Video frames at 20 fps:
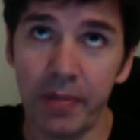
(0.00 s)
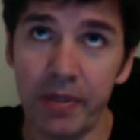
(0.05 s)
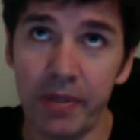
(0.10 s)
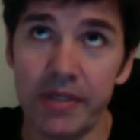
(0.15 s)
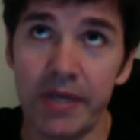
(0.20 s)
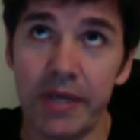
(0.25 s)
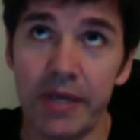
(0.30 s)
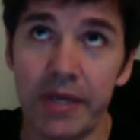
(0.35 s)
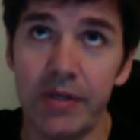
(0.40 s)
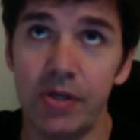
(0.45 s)
of
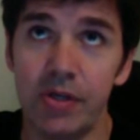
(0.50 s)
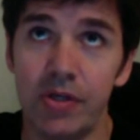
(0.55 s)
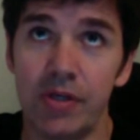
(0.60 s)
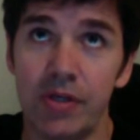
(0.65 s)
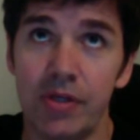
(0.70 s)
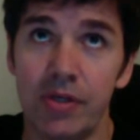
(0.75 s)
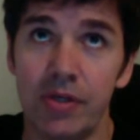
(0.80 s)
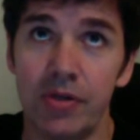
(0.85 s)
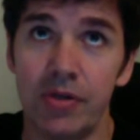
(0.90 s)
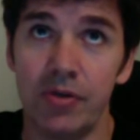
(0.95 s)

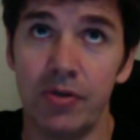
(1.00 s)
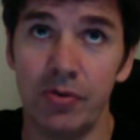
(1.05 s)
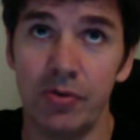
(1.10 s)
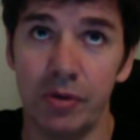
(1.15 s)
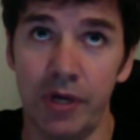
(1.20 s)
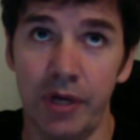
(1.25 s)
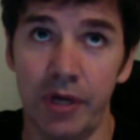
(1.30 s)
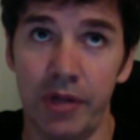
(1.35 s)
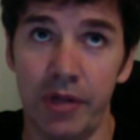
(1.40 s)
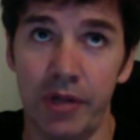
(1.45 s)
stages to do
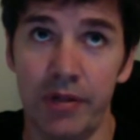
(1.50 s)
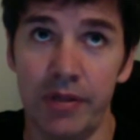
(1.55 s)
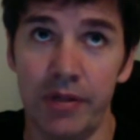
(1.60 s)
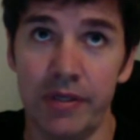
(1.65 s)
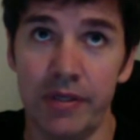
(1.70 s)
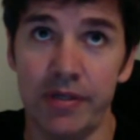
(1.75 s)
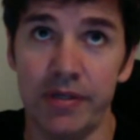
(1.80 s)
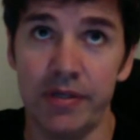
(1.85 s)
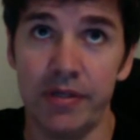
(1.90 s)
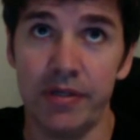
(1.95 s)
it, and this
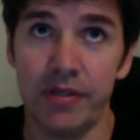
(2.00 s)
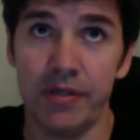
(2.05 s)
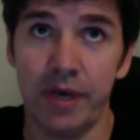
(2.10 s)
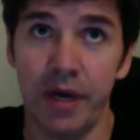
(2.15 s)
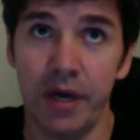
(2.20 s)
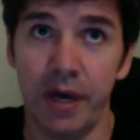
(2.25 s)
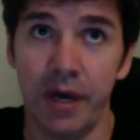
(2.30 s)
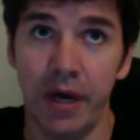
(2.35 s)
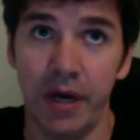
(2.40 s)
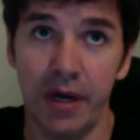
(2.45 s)
is
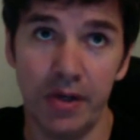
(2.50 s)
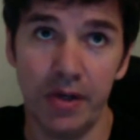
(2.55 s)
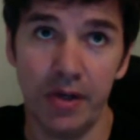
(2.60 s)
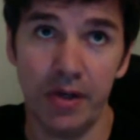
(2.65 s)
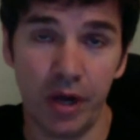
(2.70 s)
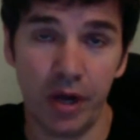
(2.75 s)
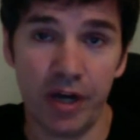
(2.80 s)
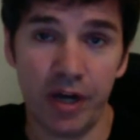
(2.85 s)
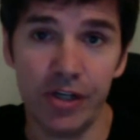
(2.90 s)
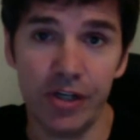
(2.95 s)
a
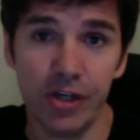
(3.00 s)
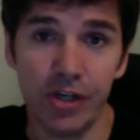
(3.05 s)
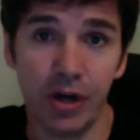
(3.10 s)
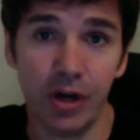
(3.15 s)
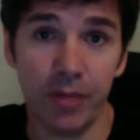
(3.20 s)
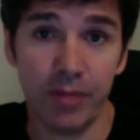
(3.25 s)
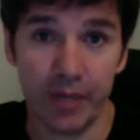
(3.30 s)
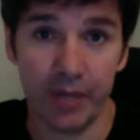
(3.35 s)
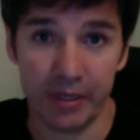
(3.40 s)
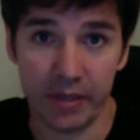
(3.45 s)
strategy I
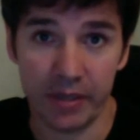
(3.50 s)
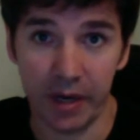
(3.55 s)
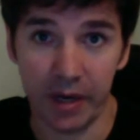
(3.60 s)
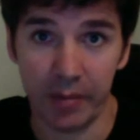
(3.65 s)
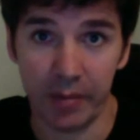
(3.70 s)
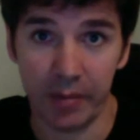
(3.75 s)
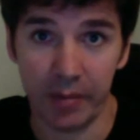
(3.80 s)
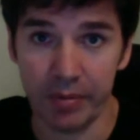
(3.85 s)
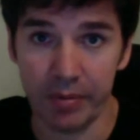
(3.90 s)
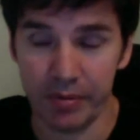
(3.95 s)
picked
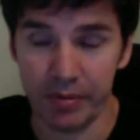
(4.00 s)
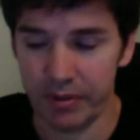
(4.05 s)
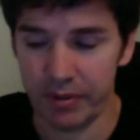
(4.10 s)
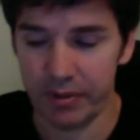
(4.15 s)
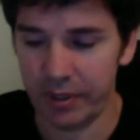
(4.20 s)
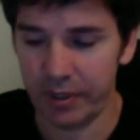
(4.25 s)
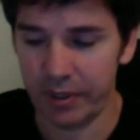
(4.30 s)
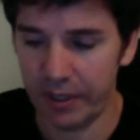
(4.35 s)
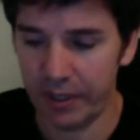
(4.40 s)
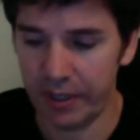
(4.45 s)
up
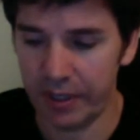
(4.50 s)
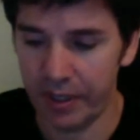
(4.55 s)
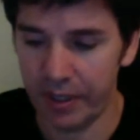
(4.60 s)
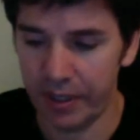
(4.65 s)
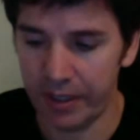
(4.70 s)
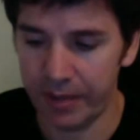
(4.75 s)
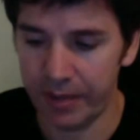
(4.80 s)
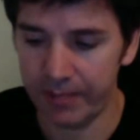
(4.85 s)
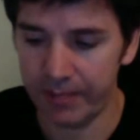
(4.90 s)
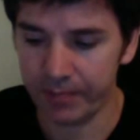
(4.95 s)

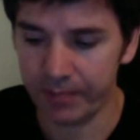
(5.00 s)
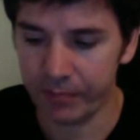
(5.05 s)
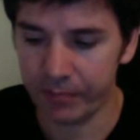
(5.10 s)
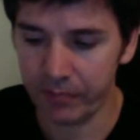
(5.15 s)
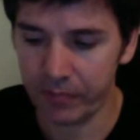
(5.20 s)
from